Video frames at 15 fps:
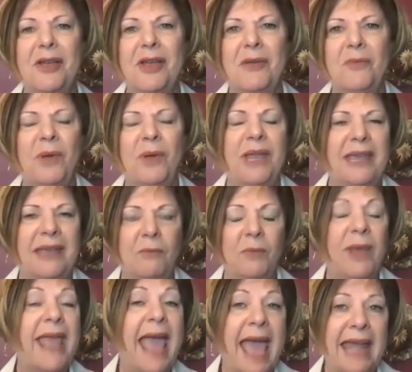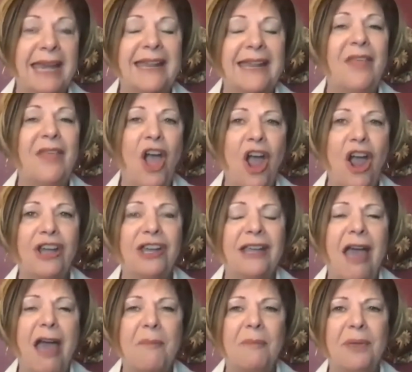we had it in the hard
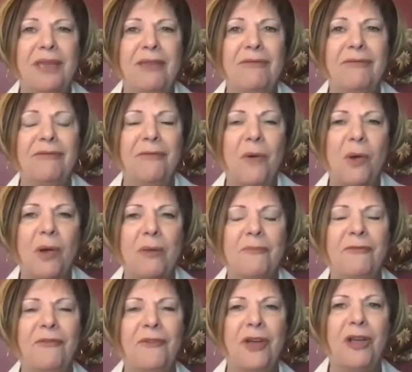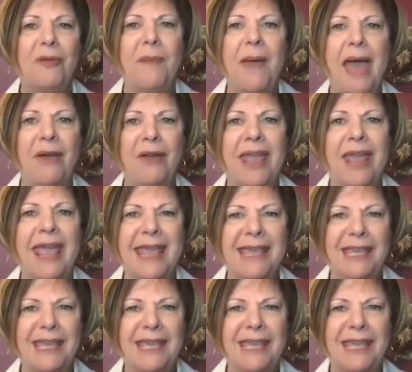copy form for about 8